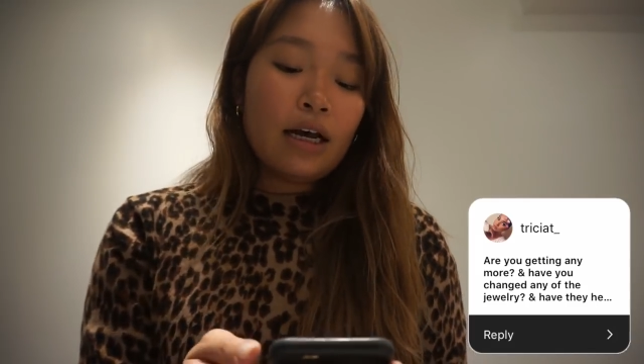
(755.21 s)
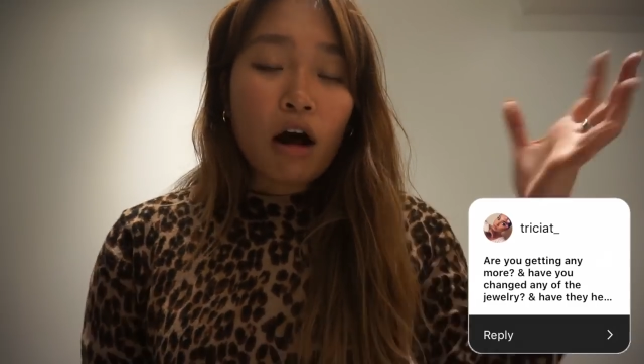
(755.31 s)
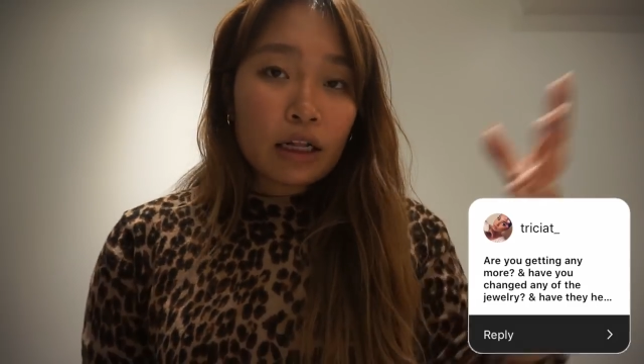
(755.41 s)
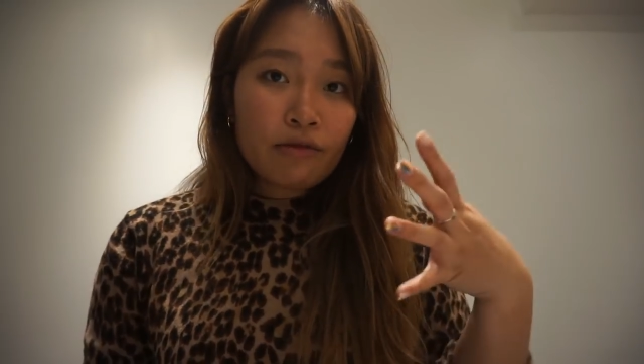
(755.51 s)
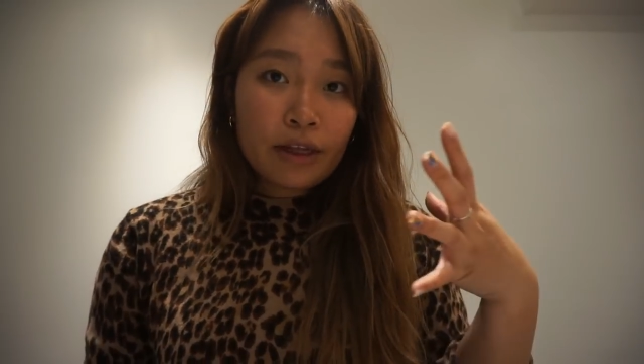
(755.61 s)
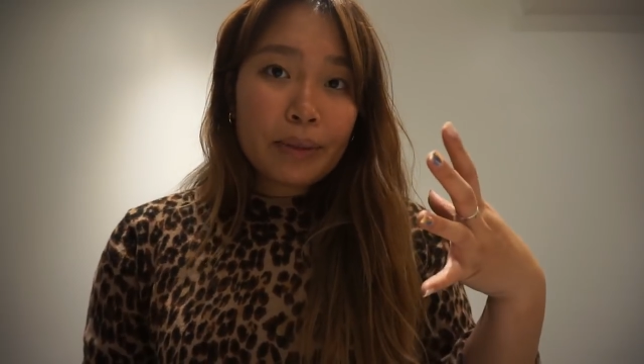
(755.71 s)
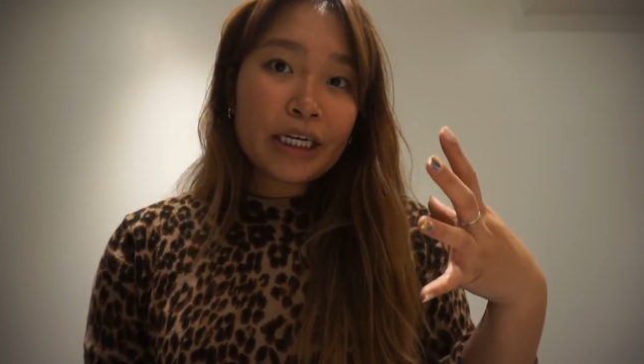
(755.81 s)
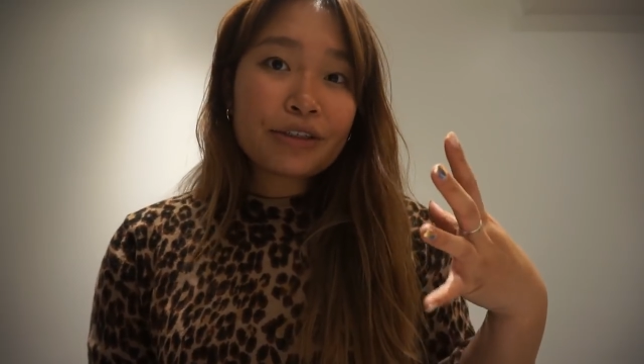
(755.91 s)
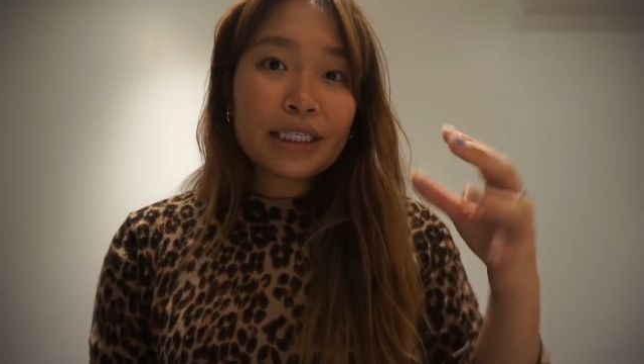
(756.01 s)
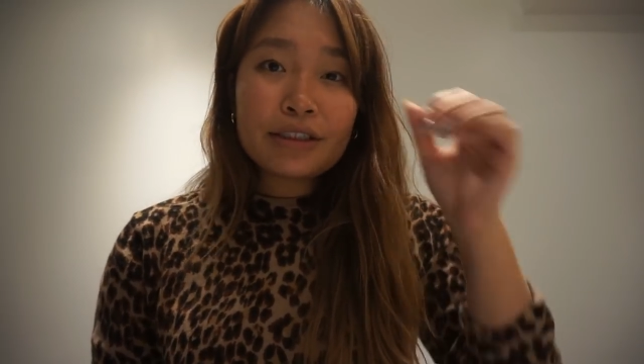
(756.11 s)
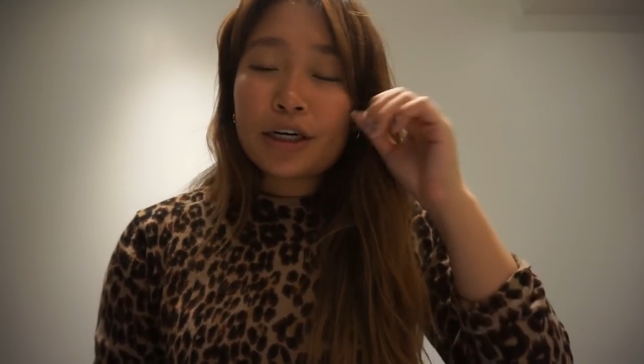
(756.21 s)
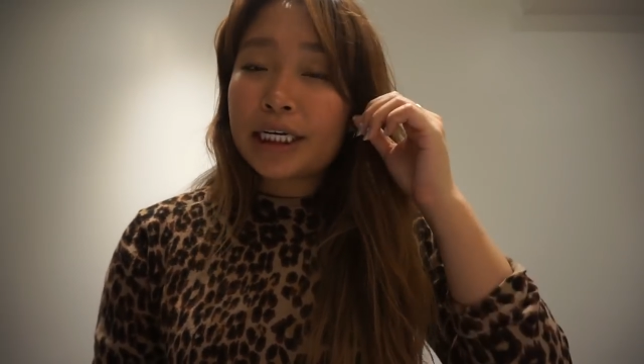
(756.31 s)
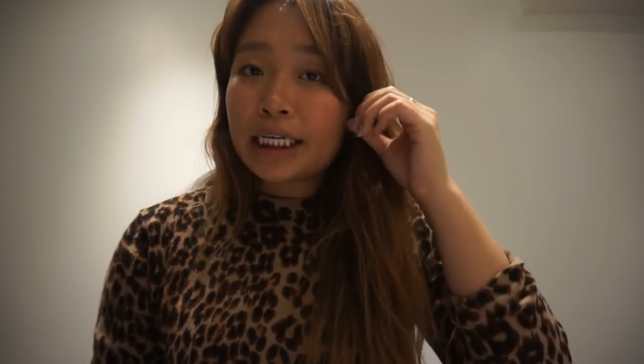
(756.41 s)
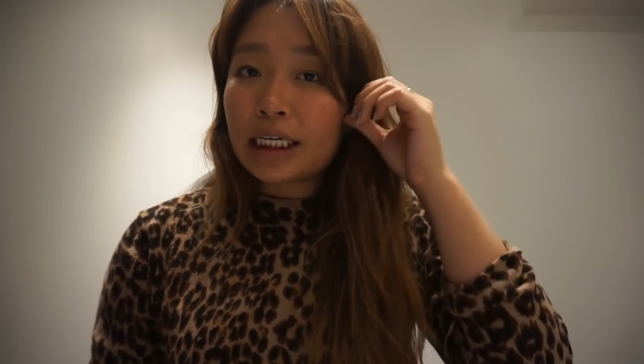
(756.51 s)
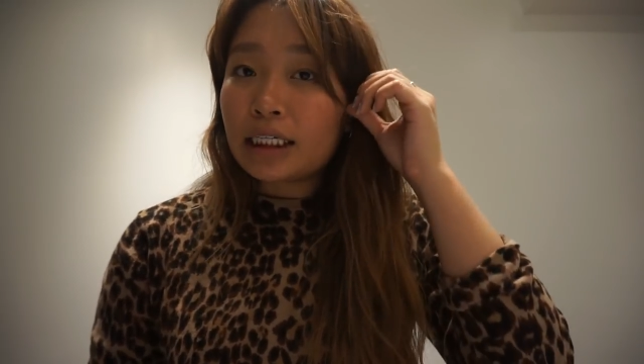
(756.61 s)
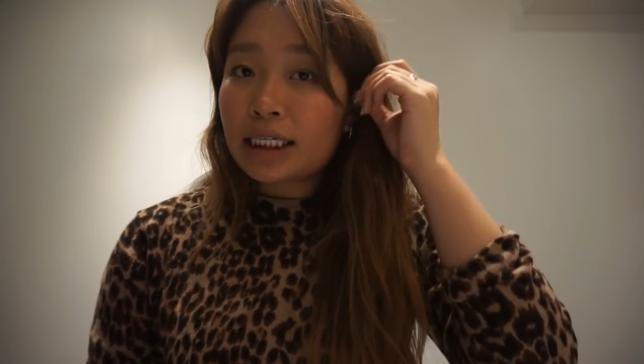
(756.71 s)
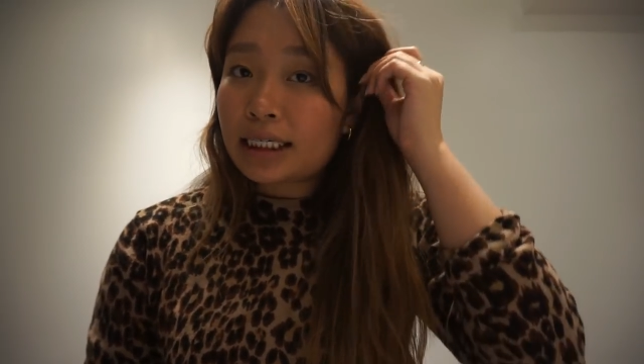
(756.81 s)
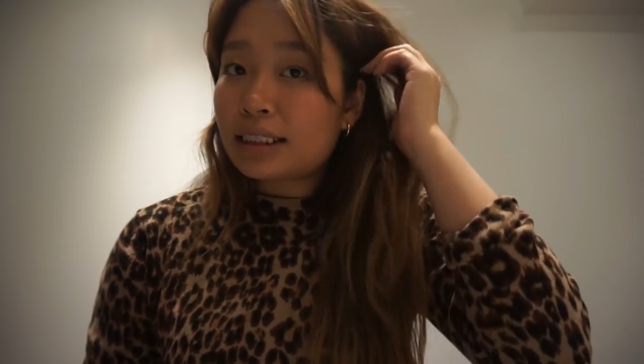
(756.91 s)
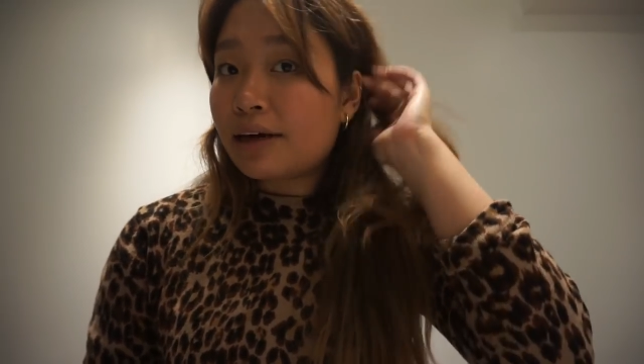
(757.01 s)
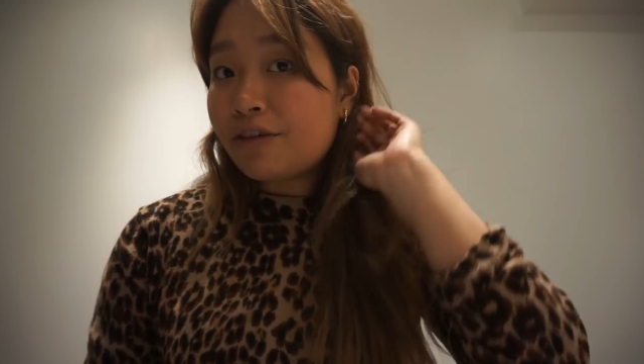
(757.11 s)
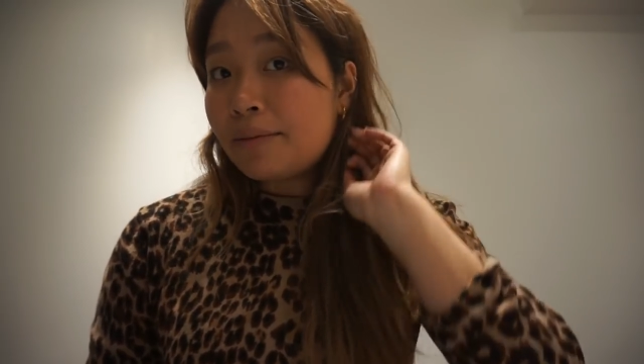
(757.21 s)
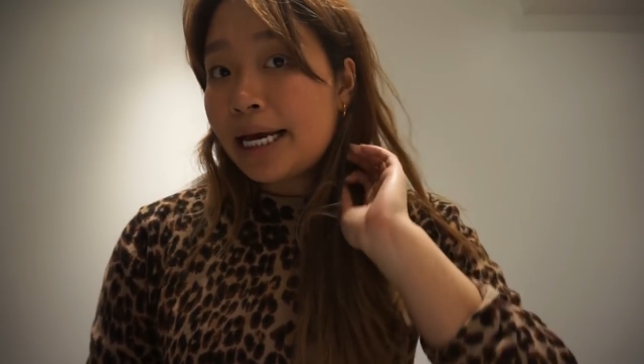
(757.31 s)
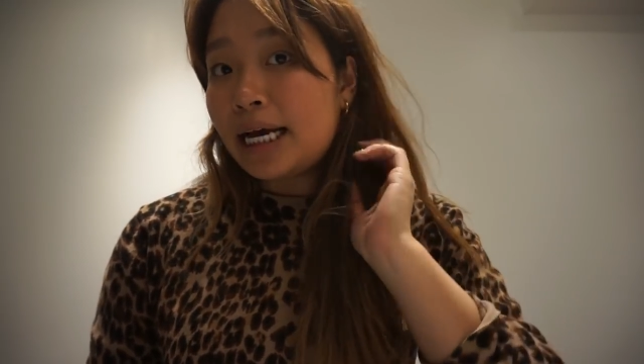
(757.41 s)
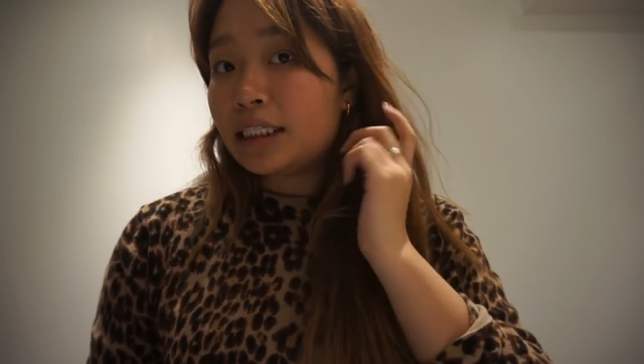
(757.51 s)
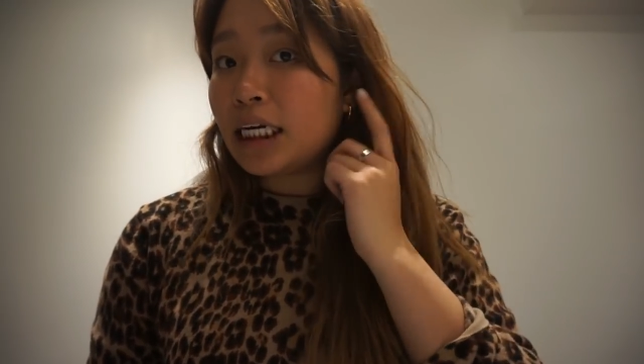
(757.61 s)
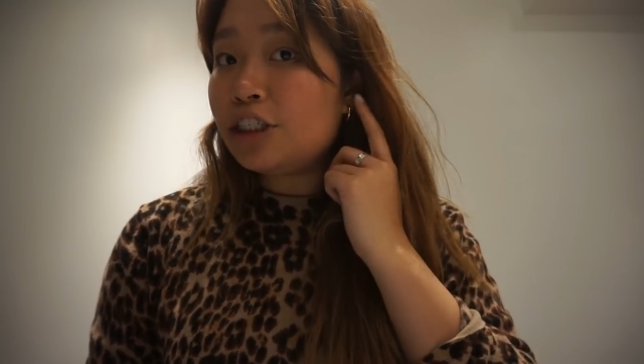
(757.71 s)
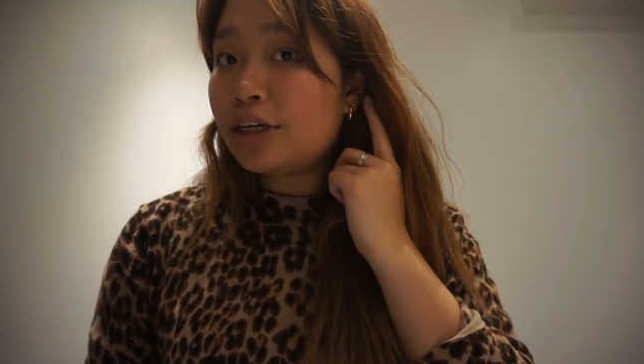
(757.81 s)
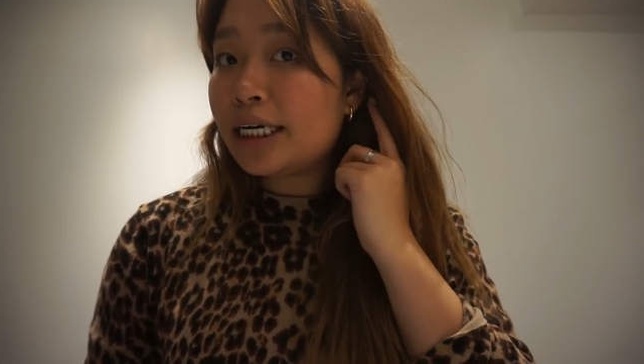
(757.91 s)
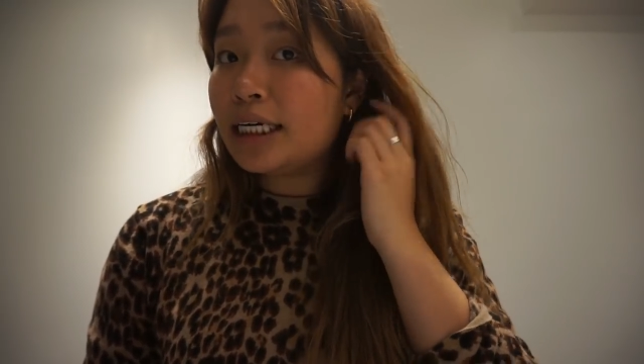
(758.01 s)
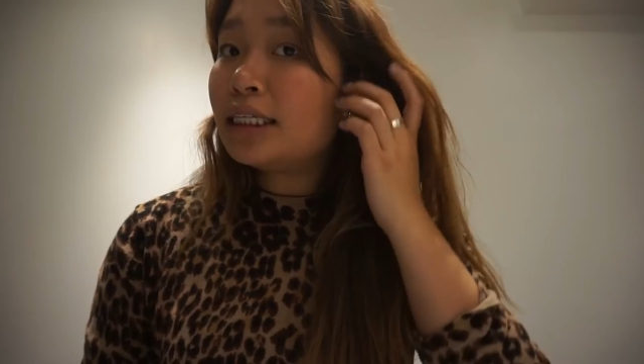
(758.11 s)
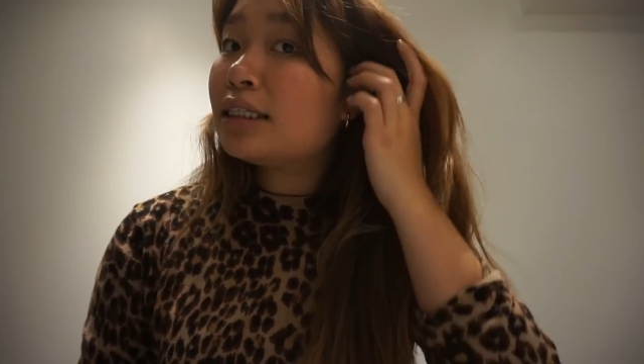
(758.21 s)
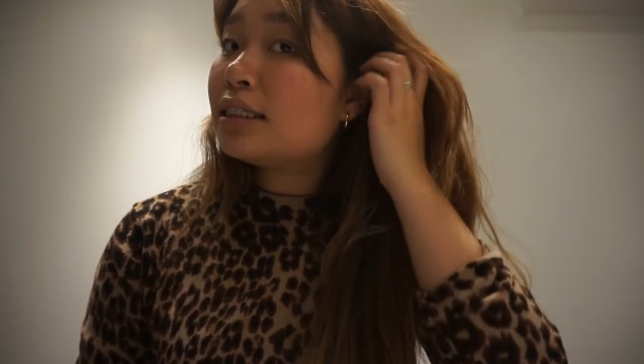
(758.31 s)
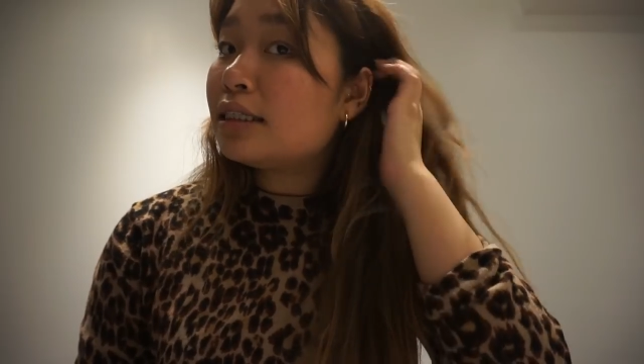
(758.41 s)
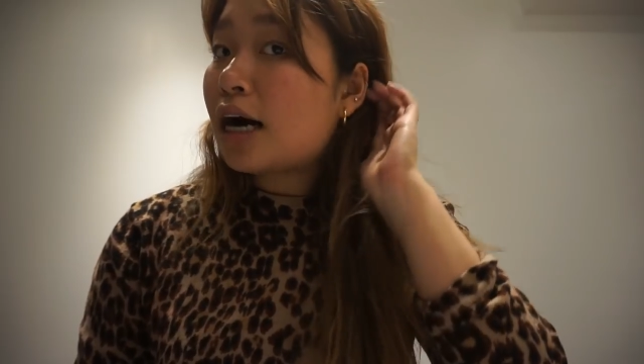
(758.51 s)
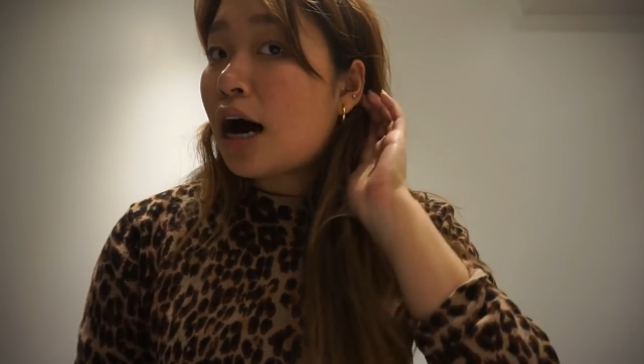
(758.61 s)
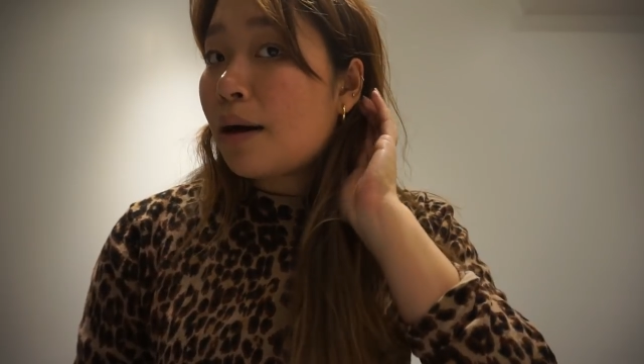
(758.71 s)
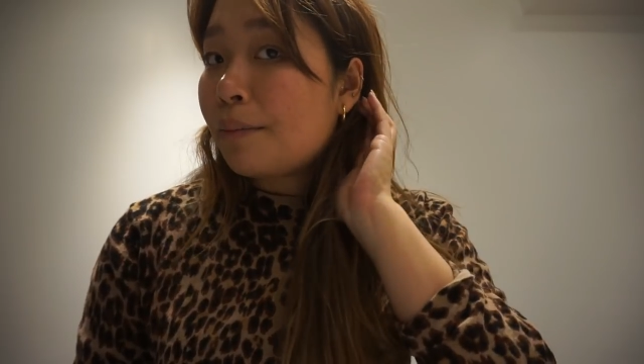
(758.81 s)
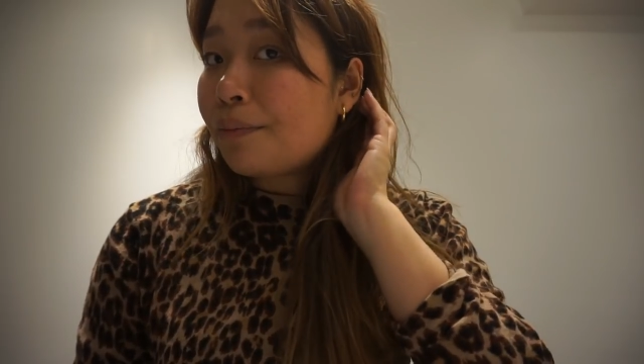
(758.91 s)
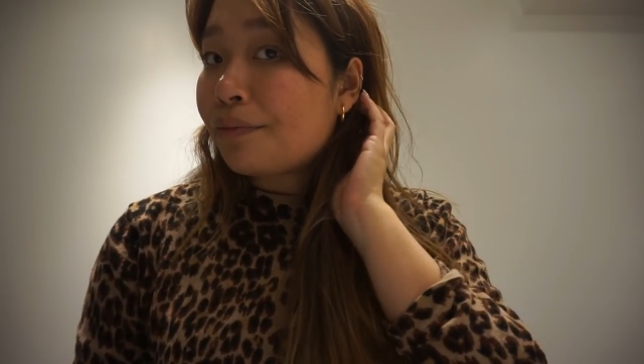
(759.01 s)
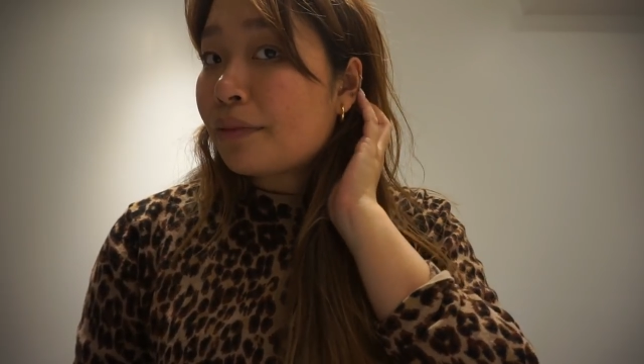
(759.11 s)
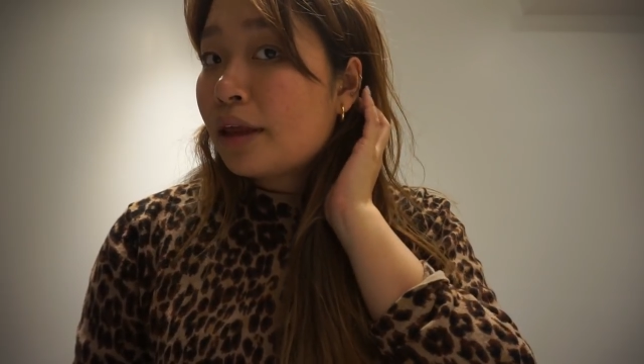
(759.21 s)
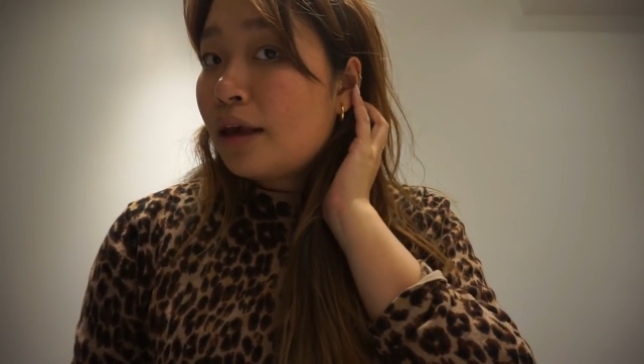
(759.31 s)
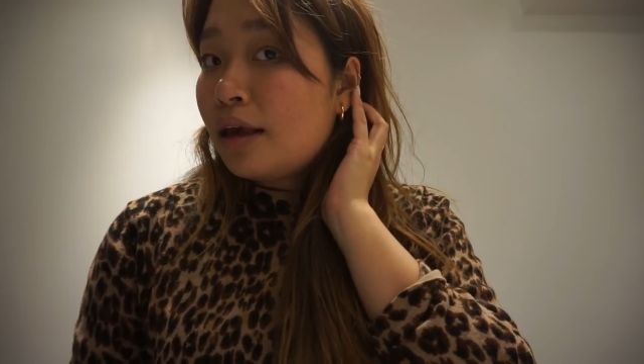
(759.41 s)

All of the piercings are healed except for my anti-tragus, and